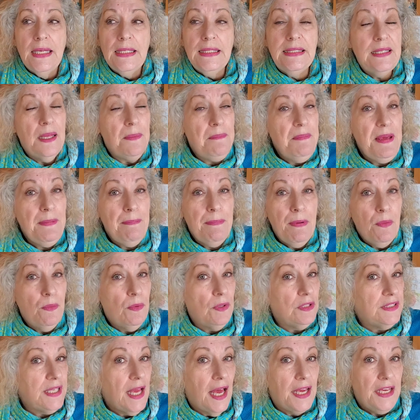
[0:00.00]
Some people
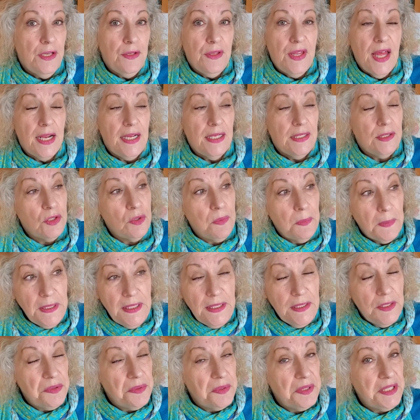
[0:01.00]
will tell you that in
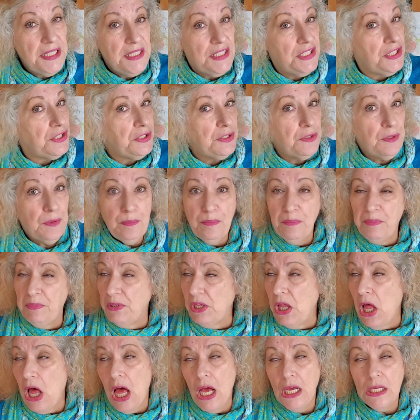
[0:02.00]
2022,
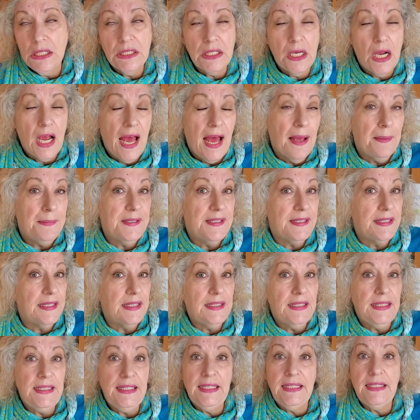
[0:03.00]
blogs are
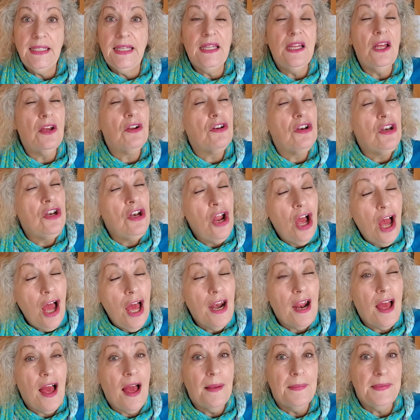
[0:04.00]
obsolete. They're
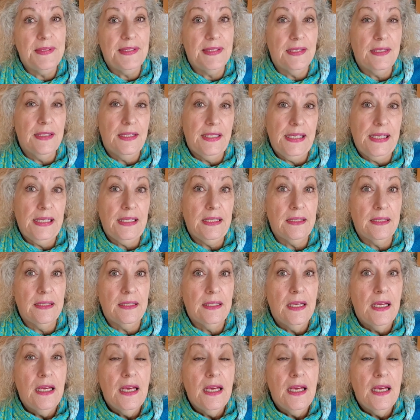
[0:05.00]
not obsolete.